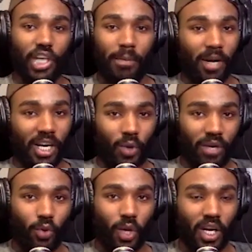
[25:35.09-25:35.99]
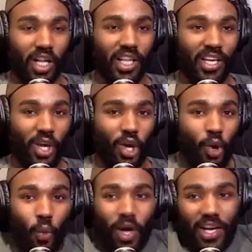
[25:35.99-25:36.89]
job market, whatever you want to call it,
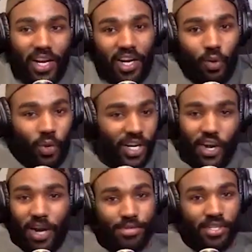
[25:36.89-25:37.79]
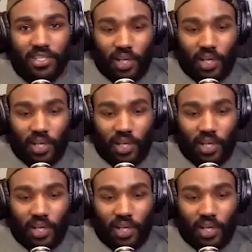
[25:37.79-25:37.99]
what are what are your options?